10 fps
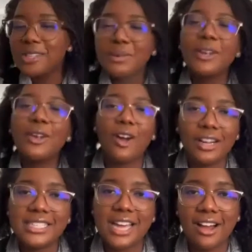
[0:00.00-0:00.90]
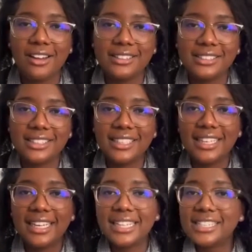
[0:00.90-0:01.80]
been lockdown?
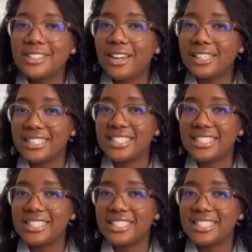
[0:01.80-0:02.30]
Let's start